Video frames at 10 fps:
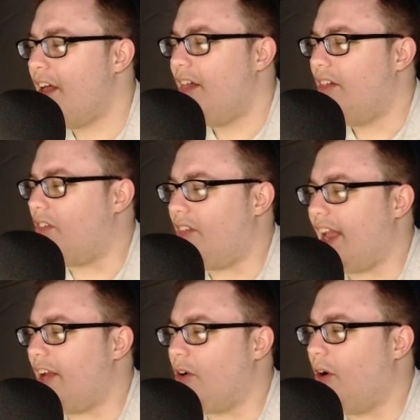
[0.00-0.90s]

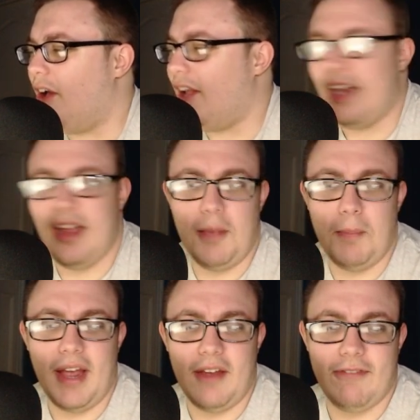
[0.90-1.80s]
later on in
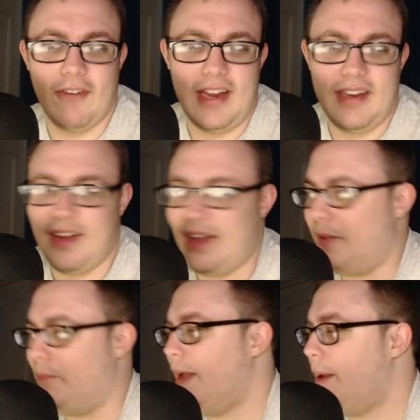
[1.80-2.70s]
my free time.